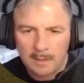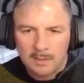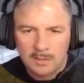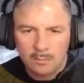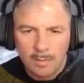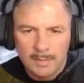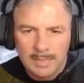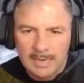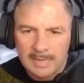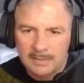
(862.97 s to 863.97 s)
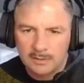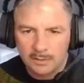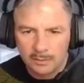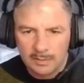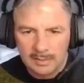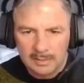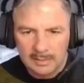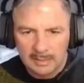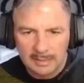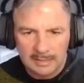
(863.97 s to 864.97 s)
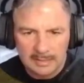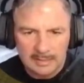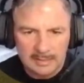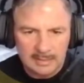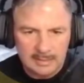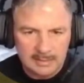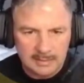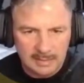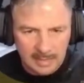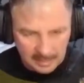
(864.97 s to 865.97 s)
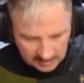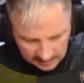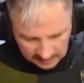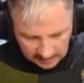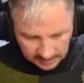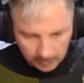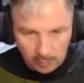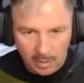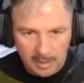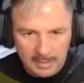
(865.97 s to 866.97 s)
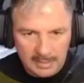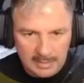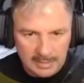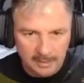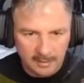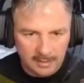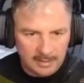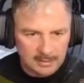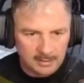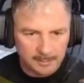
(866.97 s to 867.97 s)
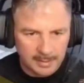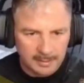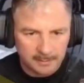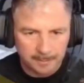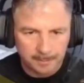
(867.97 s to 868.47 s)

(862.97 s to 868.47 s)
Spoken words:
So what we need to do here is, here's the input line here that it needs to be.